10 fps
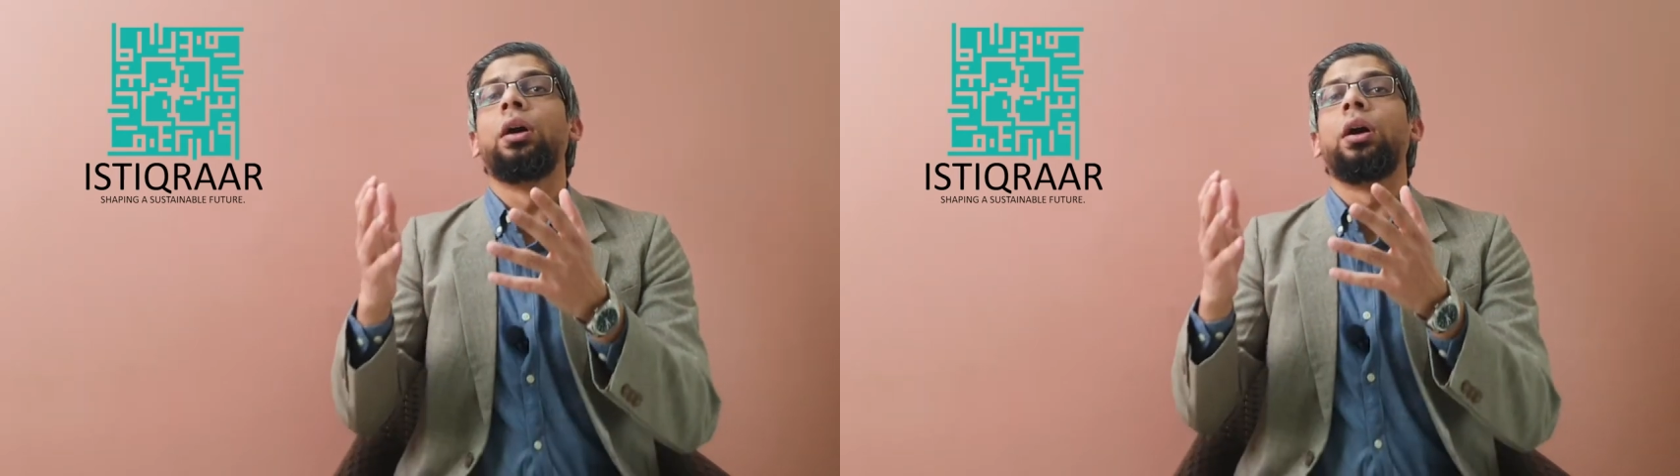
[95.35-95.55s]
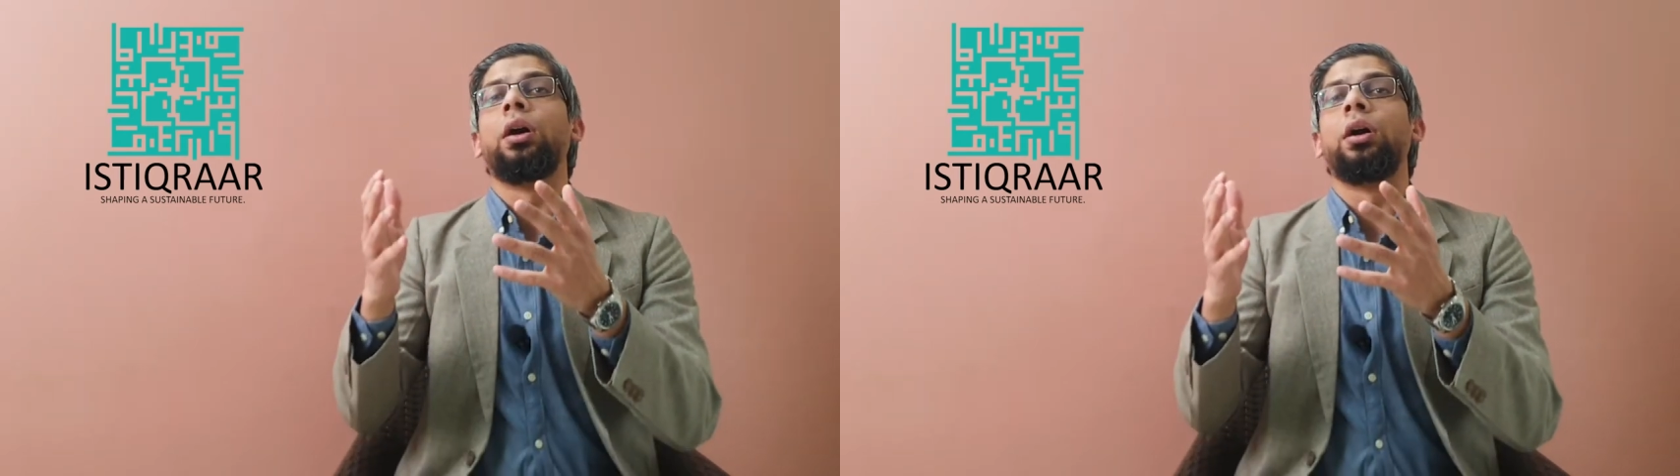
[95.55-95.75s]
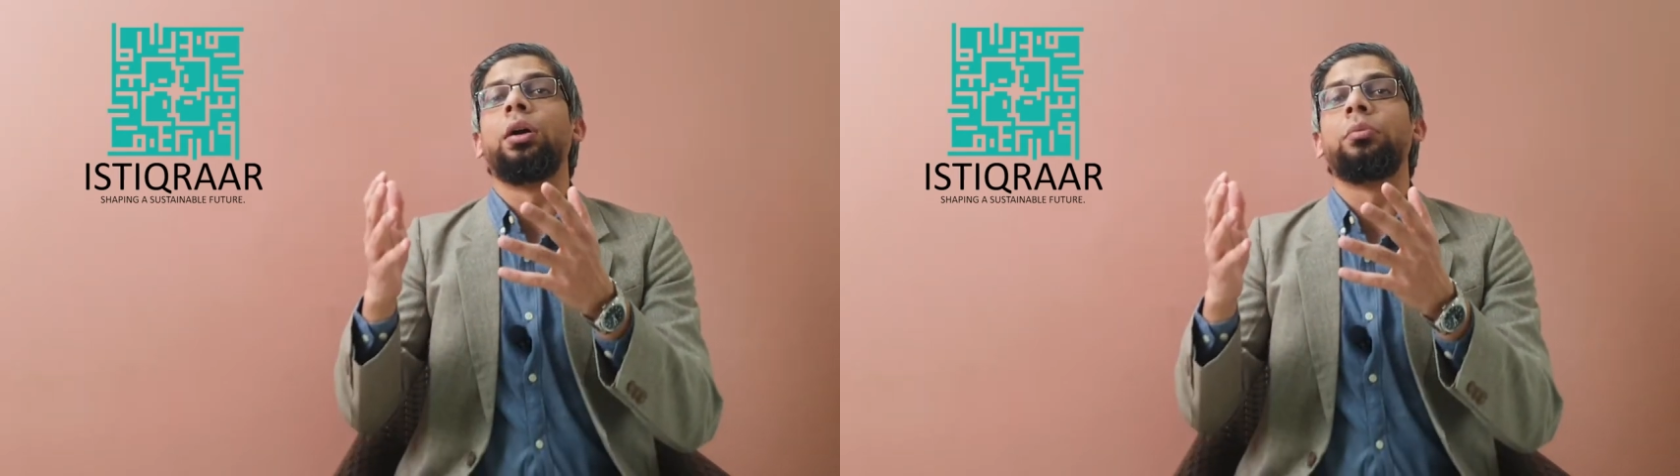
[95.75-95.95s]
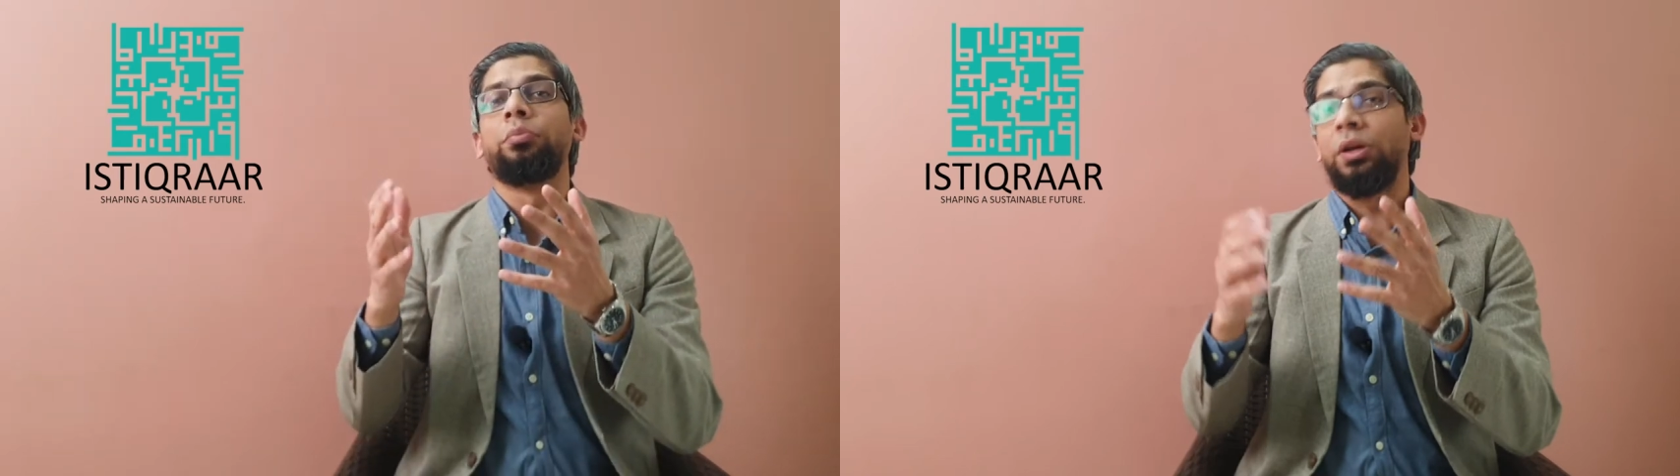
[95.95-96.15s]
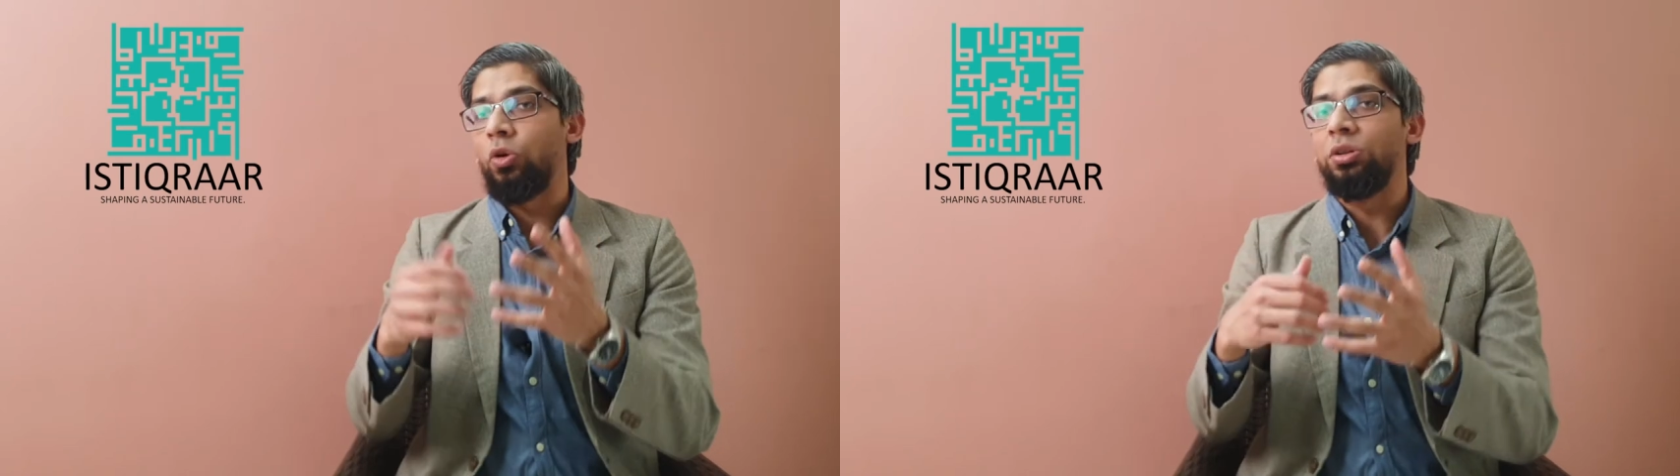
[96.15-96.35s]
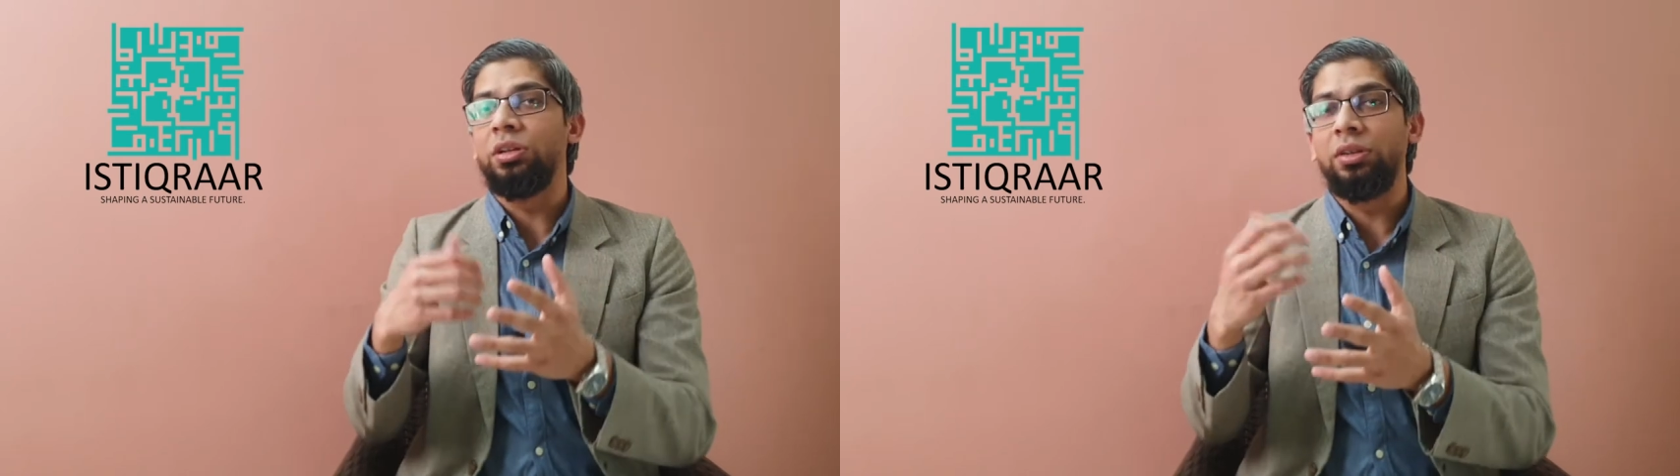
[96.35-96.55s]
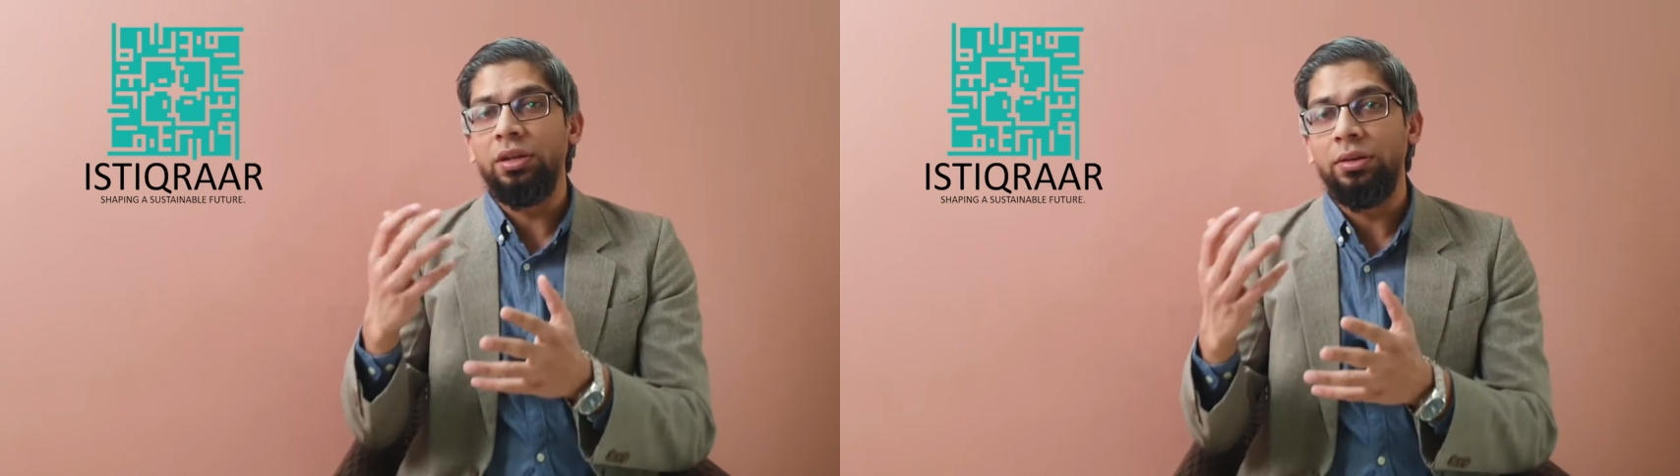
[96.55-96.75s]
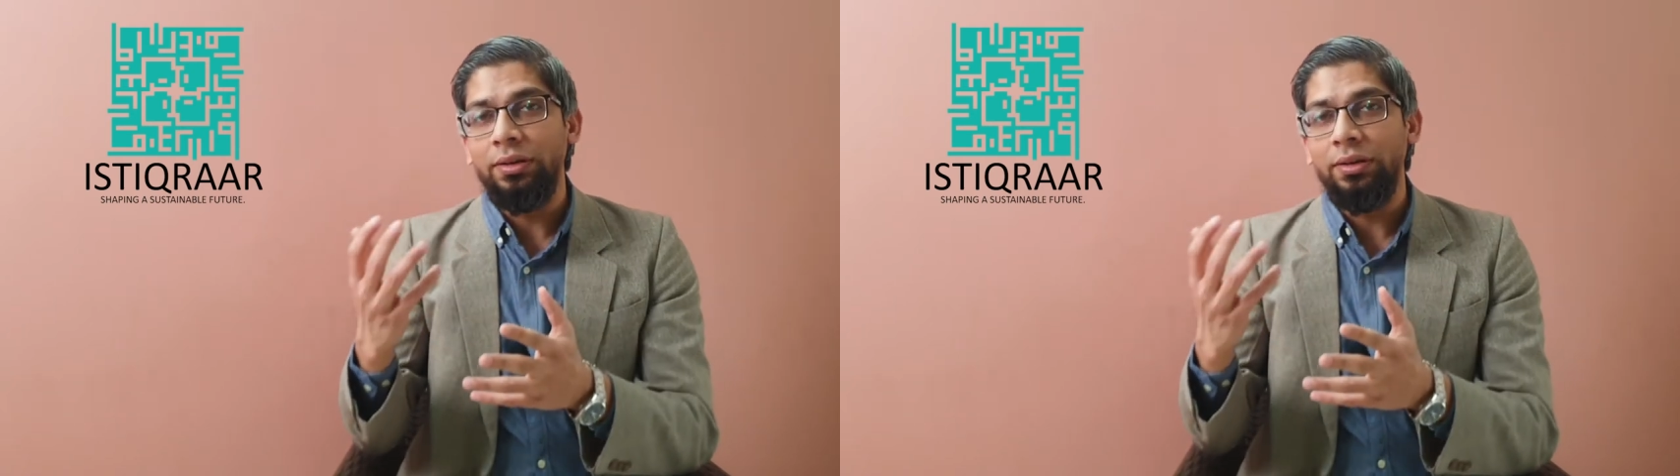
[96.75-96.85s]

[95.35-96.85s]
uh, but on the other